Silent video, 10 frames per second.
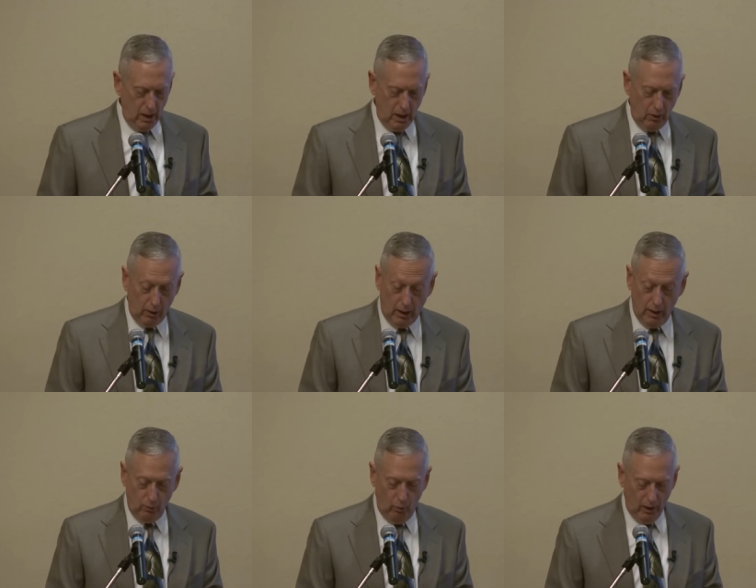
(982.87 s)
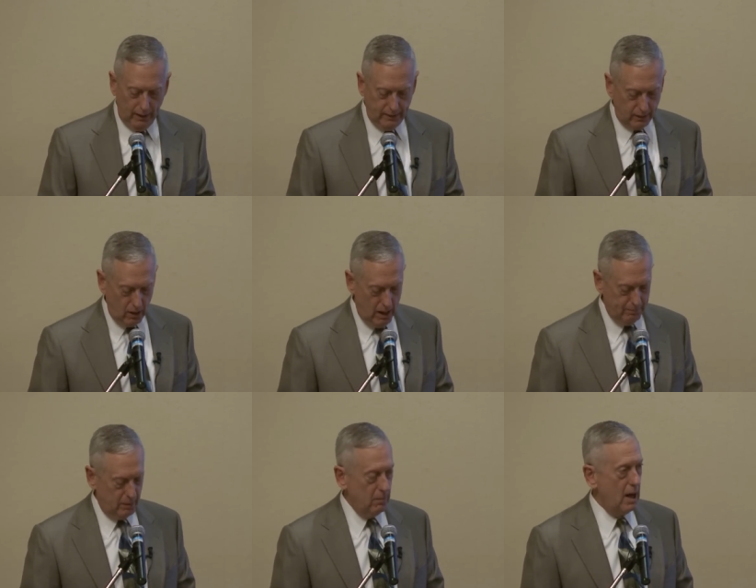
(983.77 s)
uh, or unwilling to
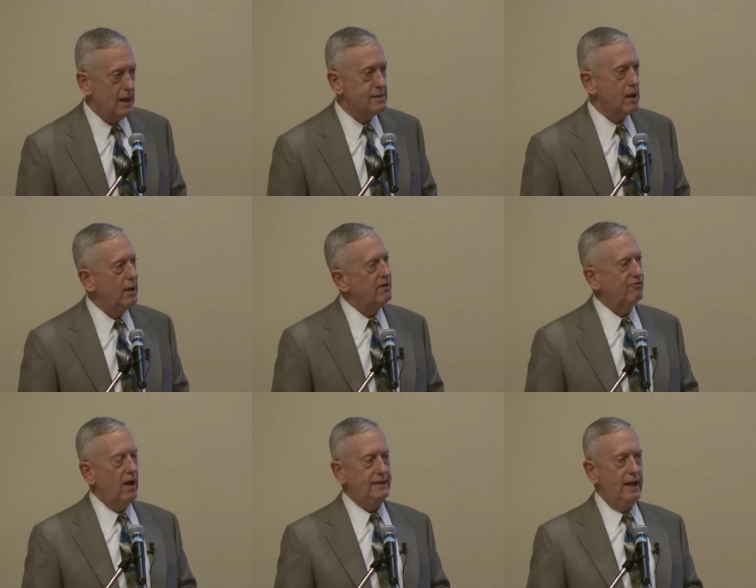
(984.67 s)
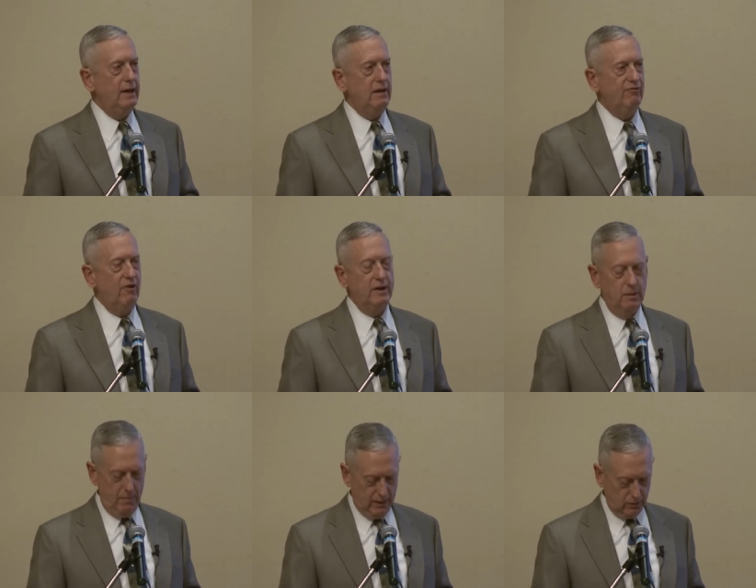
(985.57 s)
compromise and to find any
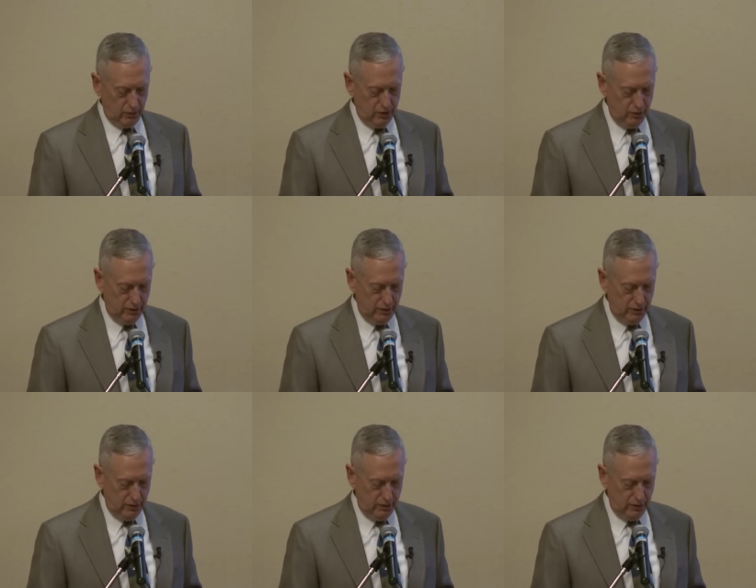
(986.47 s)
fundamental